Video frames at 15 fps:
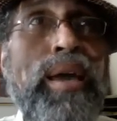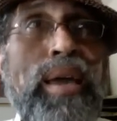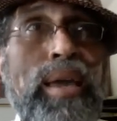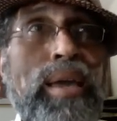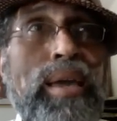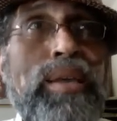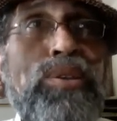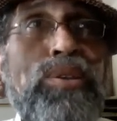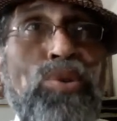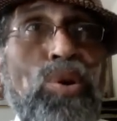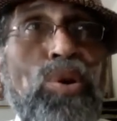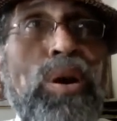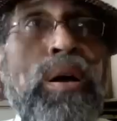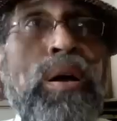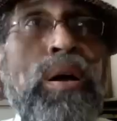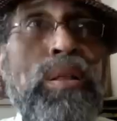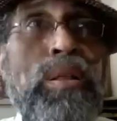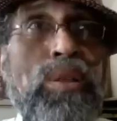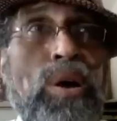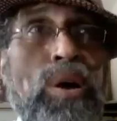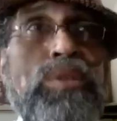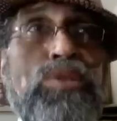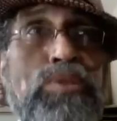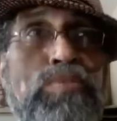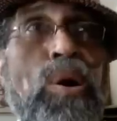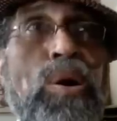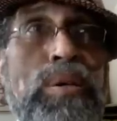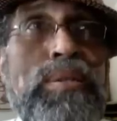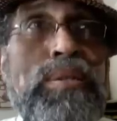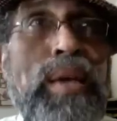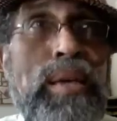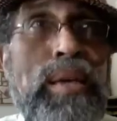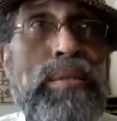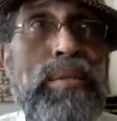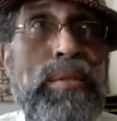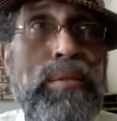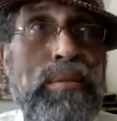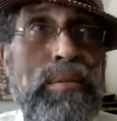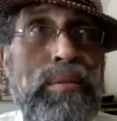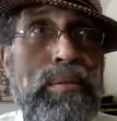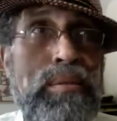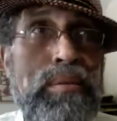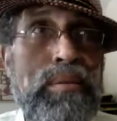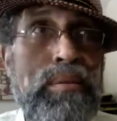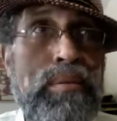in your large and small intestines.